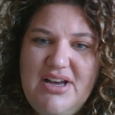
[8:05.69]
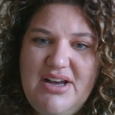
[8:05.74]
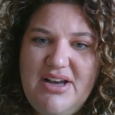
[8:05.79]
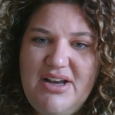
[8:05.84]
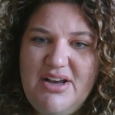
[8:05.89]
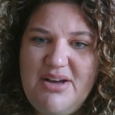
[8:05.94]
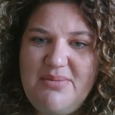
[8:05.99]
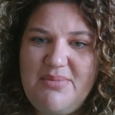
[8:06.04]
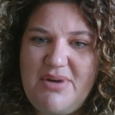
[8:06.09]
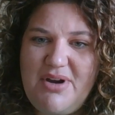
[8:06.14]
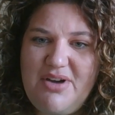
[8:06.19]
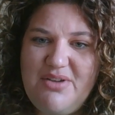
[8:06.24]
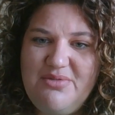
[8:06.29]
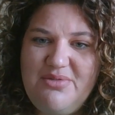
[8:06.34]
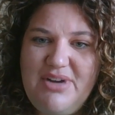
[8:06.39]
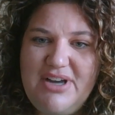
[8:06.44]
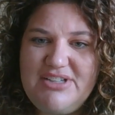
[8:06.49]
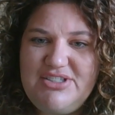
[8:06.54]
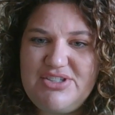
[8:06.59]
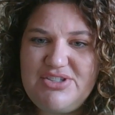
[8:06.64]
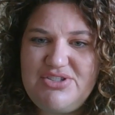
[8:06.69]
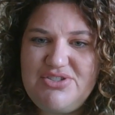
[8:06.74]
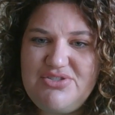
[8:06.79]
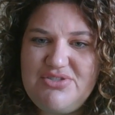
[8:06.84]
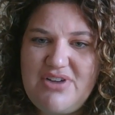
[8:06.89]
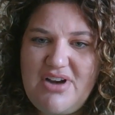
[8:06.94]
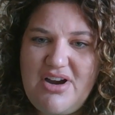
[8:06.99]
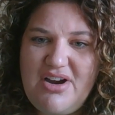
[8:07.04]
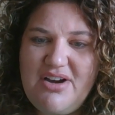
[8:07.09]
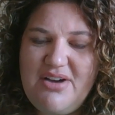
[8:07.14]
our
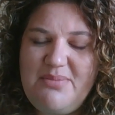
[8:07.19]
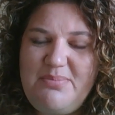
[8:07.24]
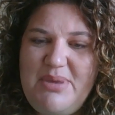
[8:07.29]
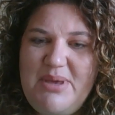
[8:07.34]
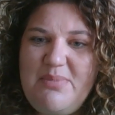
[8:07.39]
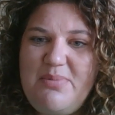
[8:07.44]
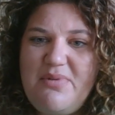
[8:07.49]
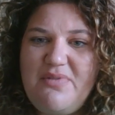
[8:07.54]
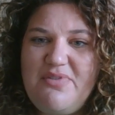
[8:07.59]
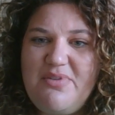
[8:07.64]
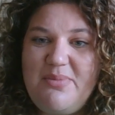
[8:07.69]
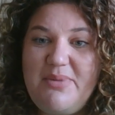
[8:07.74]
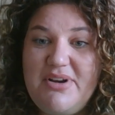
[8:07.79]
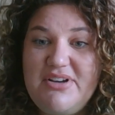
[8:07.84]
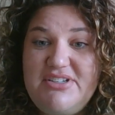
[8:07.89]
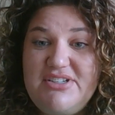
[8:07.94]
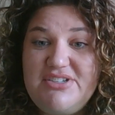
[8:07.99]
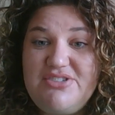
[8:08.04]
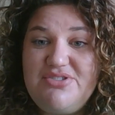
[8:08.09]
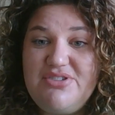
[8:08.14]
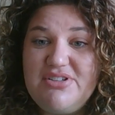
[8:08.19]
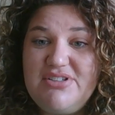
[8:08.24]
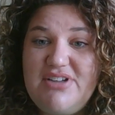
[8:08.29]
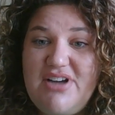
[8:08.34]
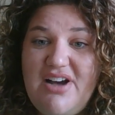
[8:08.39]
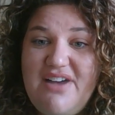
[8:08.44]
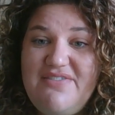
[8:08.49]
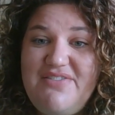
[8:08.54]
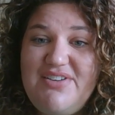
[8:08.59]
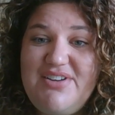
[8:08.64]
registrar, people from our district
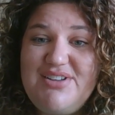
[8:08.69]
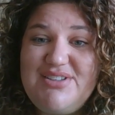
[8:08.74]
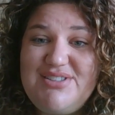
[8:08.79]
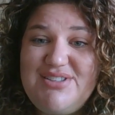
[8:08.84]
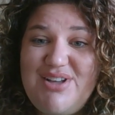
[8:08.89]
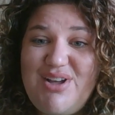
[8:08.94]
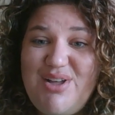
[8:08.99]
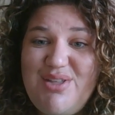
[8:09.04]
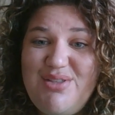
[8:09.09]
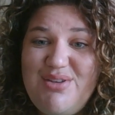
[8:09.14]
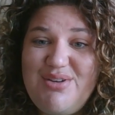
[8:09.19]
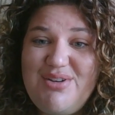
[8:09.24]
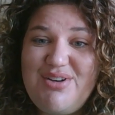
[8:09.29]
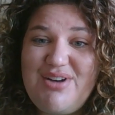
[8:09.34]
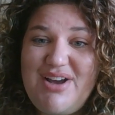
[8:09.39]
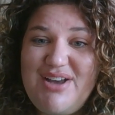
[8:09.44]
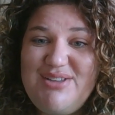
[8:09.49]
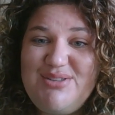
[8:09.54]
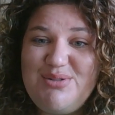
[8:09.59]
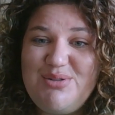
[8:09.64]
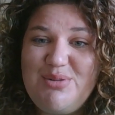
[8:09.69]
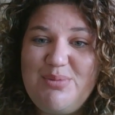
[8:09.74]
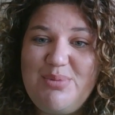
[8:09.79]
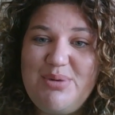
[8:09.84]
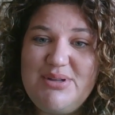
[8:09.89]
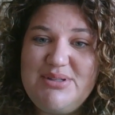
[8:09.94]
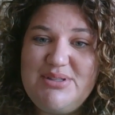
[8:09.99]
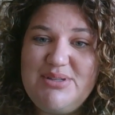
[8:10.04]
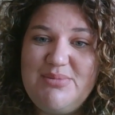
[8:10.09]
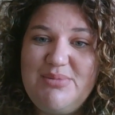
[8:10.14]
office, other high school
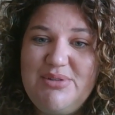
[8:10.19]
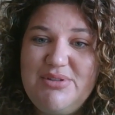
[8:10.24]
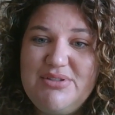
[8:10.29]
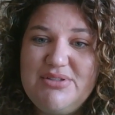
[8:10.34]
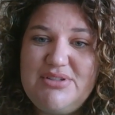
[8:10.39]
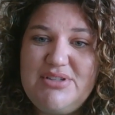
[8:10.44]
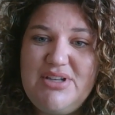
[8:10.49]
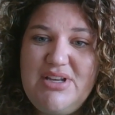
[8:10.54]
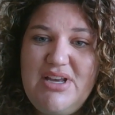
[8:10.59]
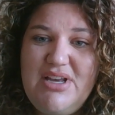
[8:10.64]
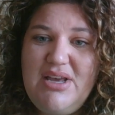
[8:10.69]
principals,